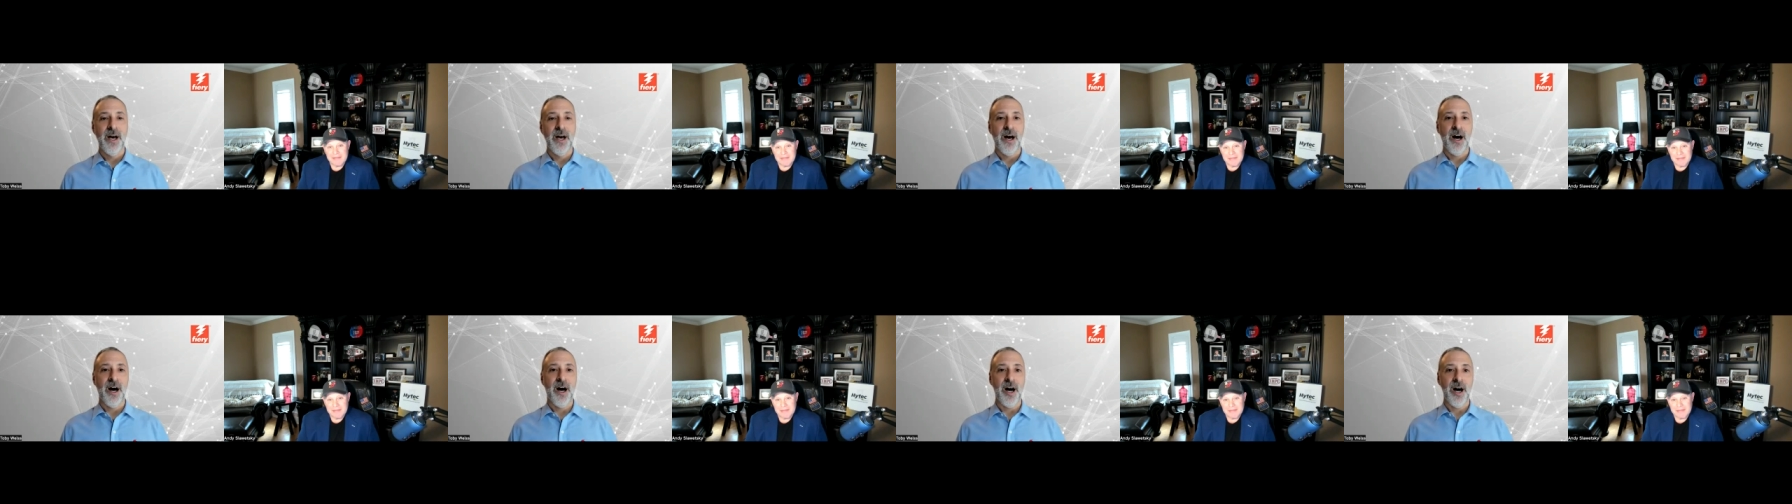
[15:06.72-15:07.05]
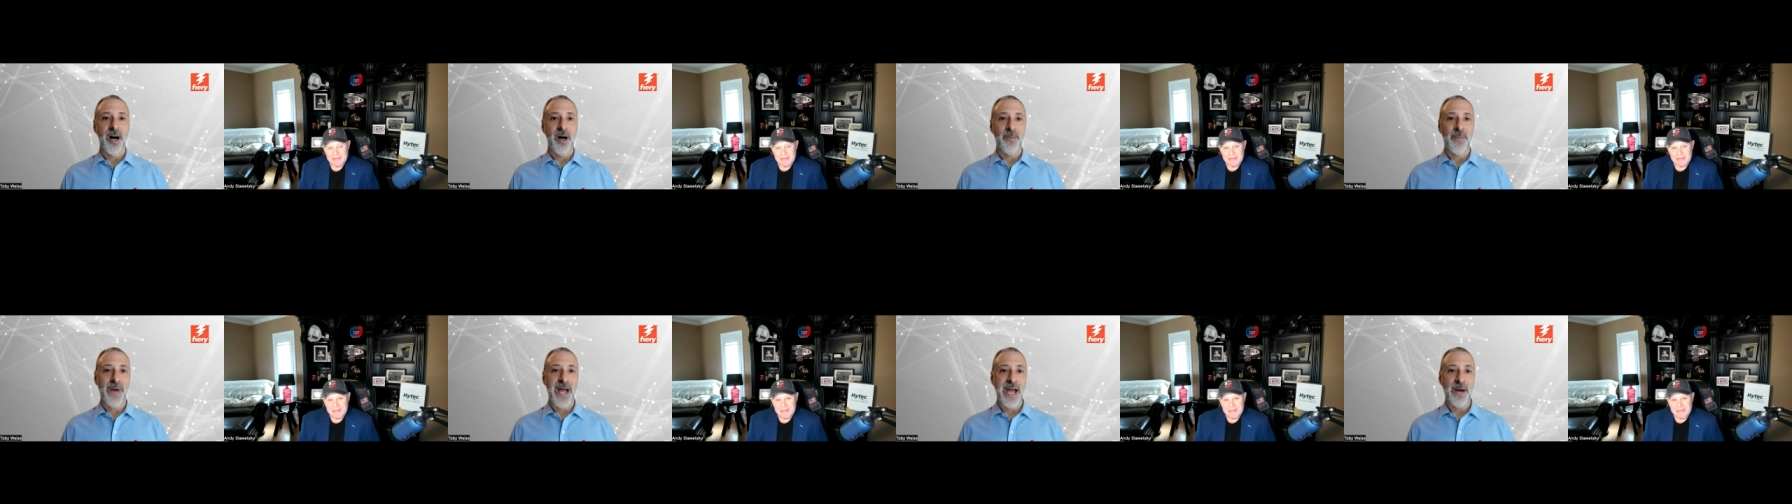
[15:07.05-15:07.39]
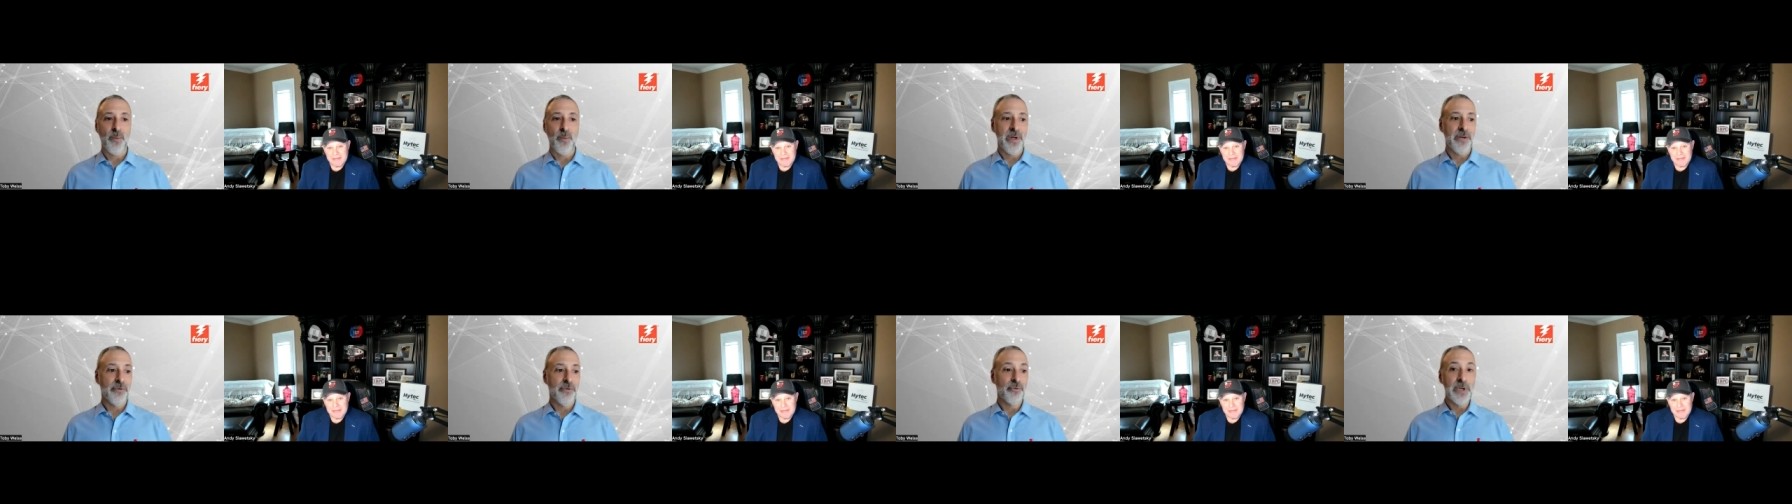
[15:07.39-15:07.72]
And
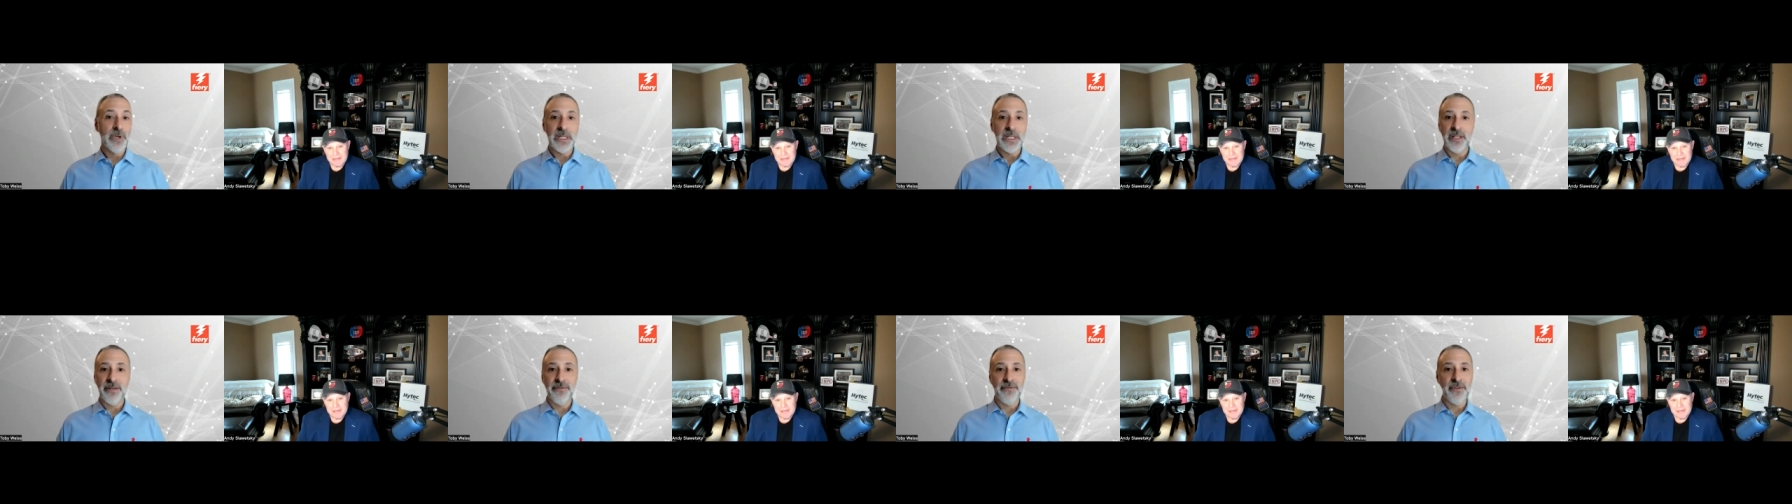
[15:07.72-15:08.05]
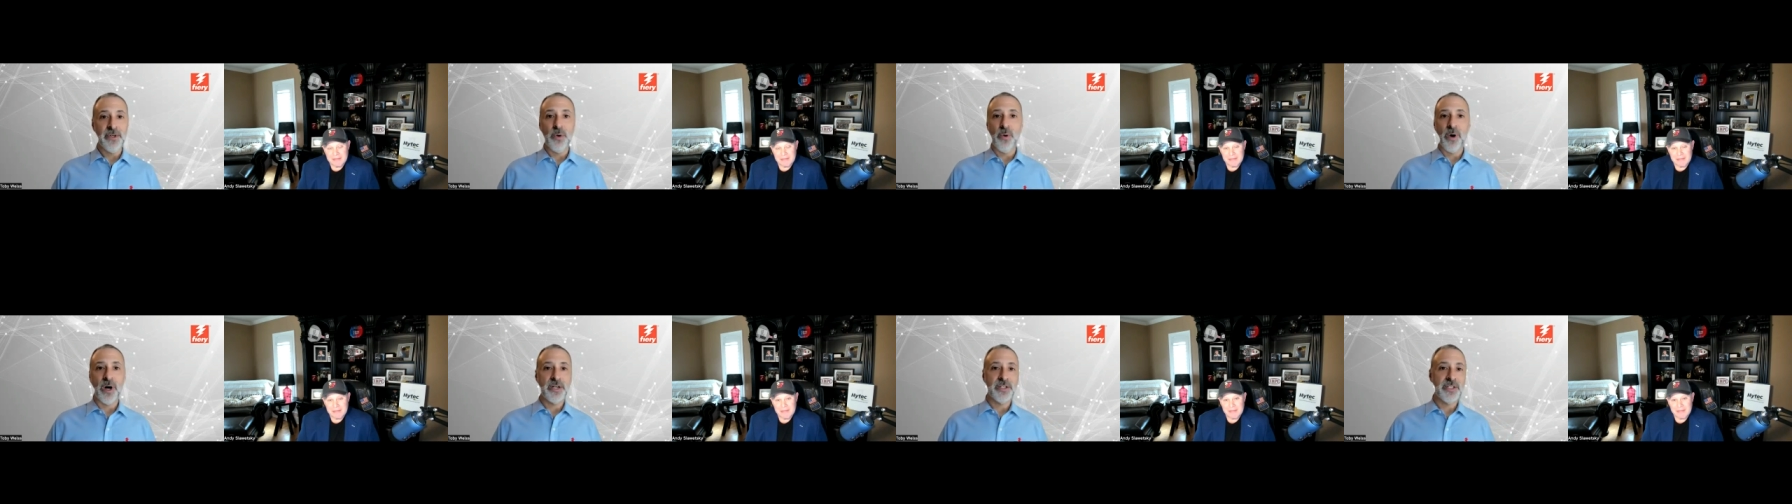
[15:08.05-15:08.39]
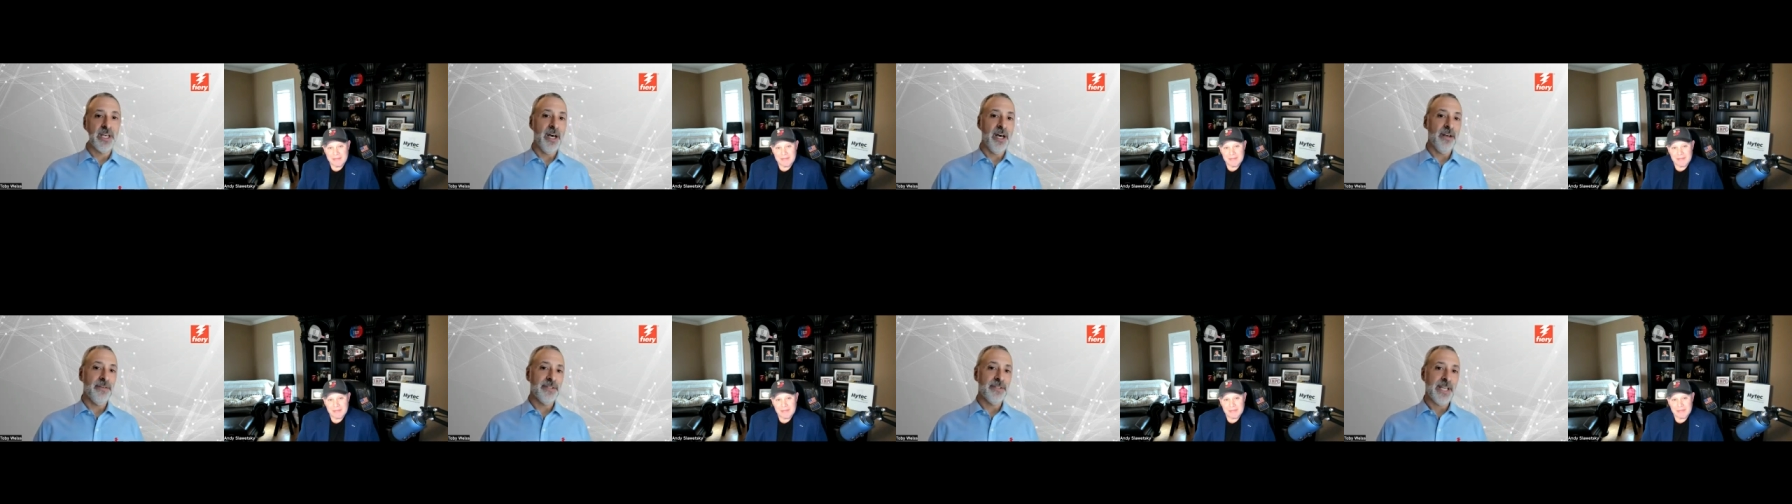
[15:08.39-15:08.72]
we really view
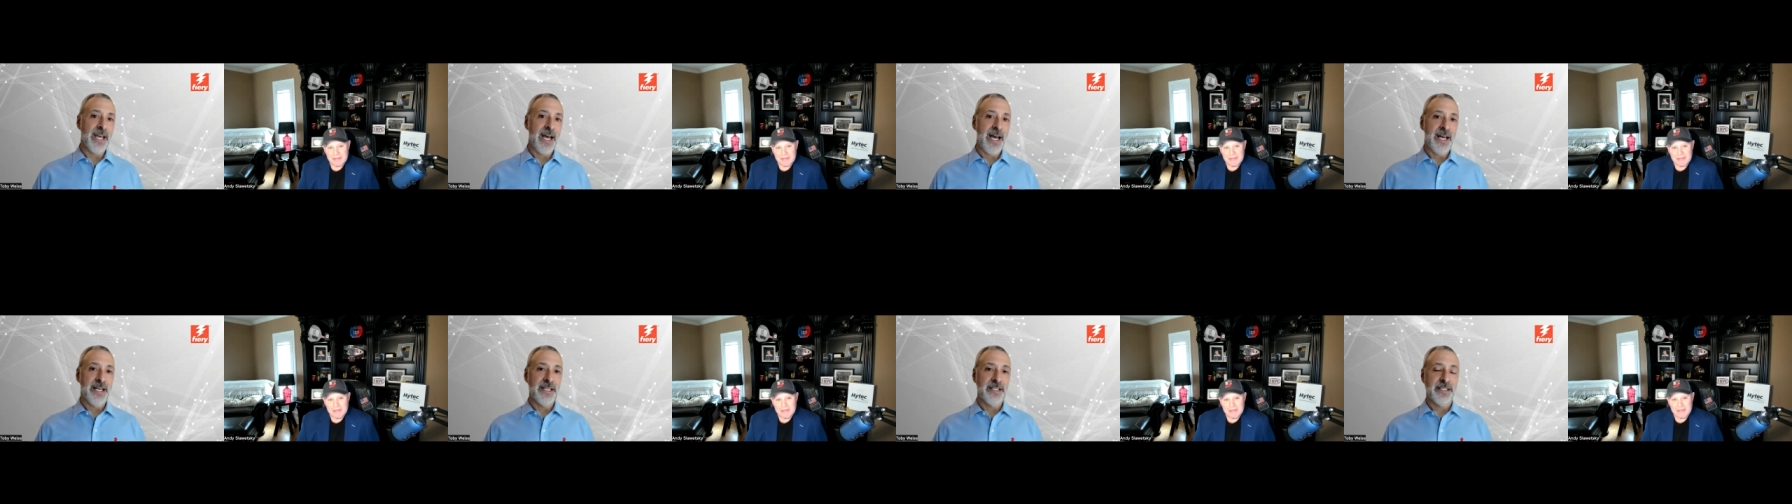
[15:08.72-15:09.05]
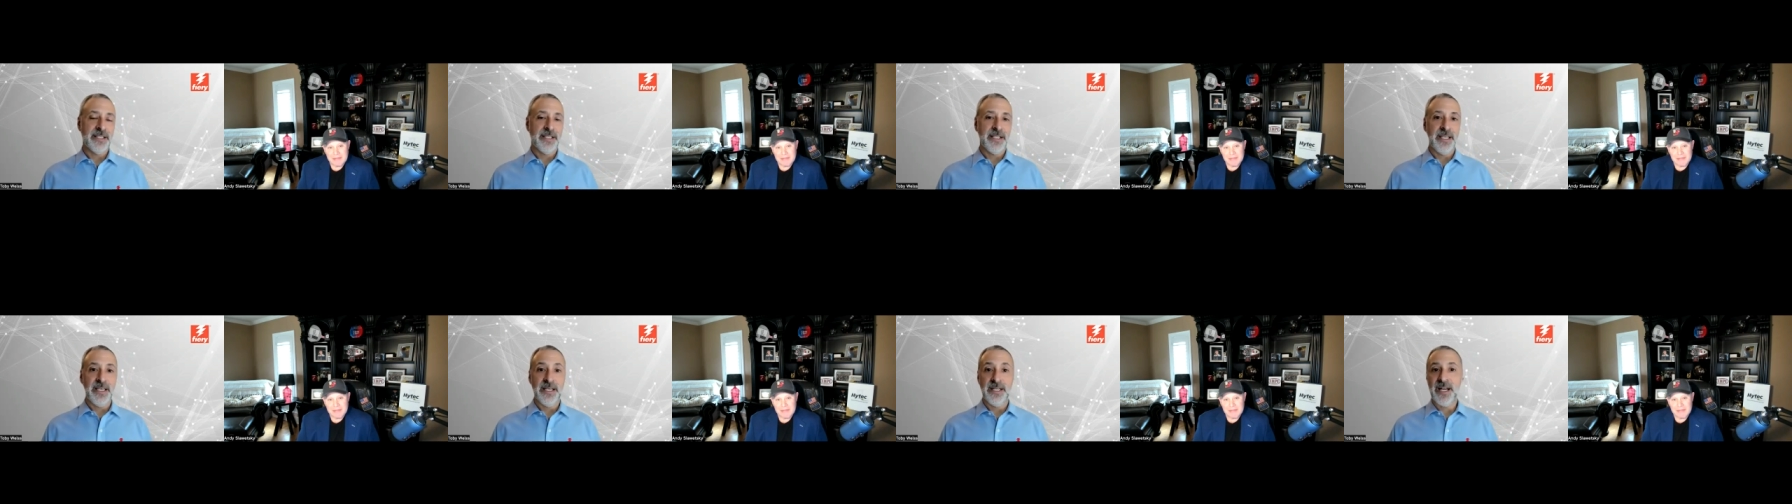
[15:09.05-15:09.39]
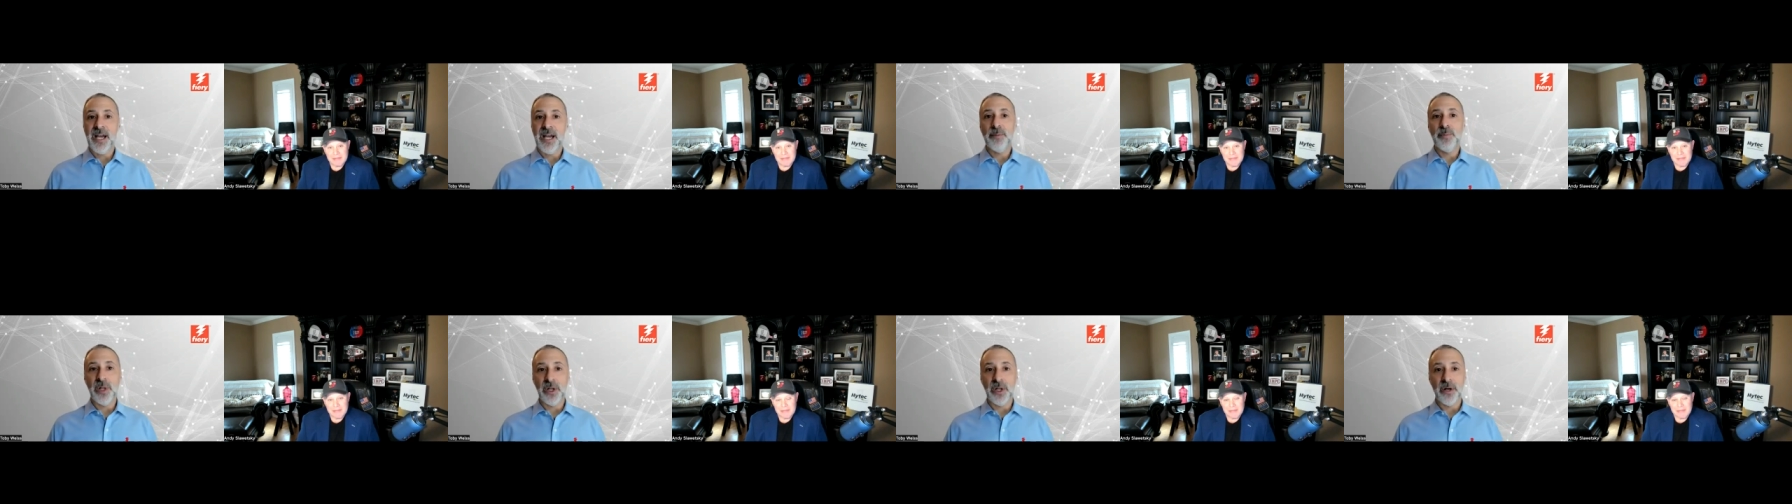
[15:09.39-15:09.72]
ourselves as the
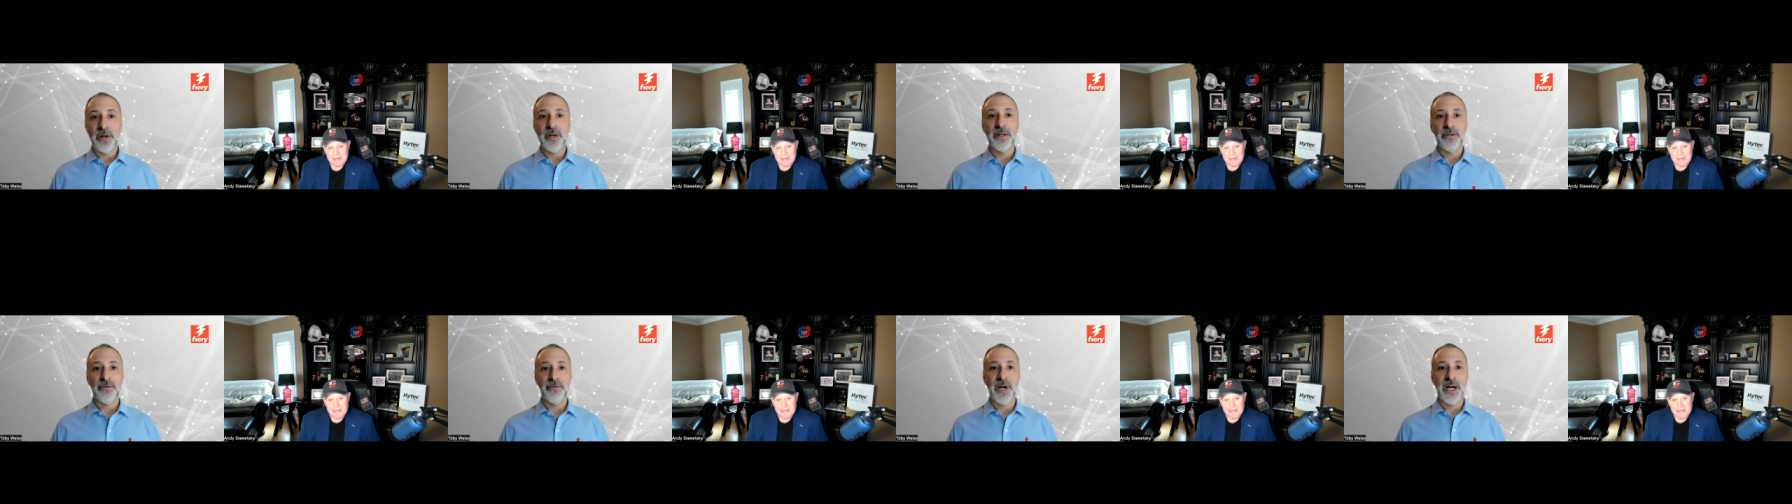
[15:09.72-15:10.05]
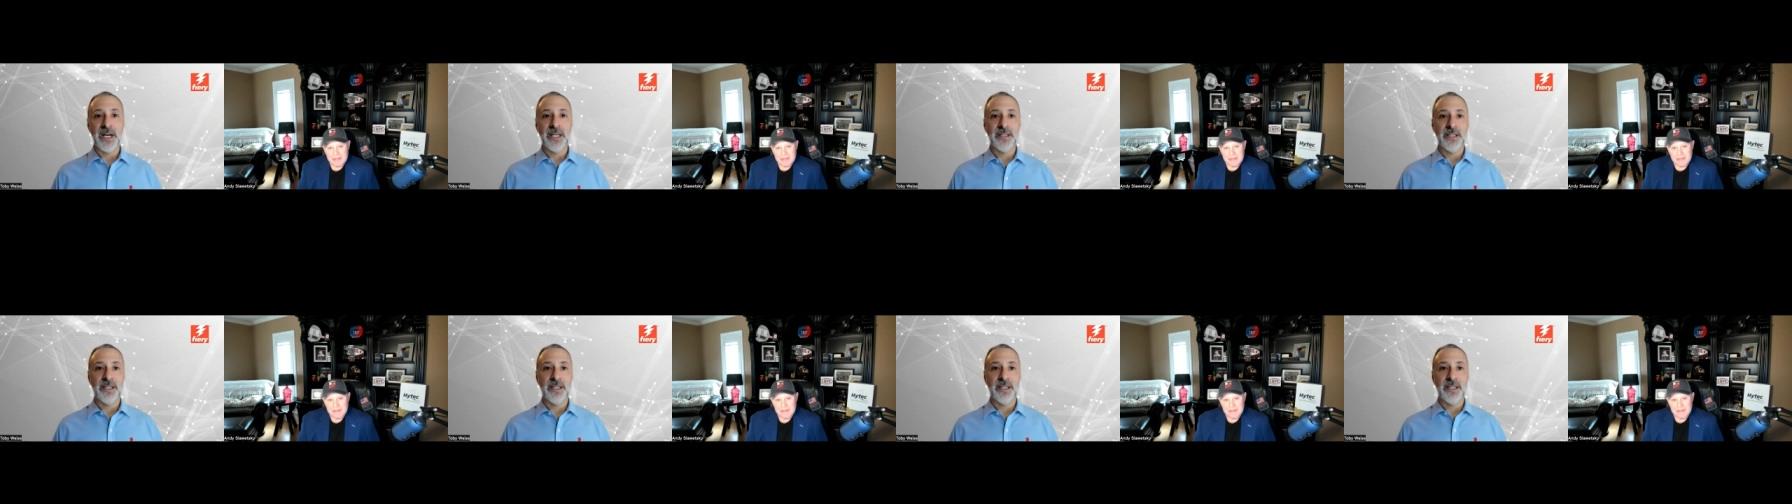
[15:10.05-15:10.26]
enabler, right?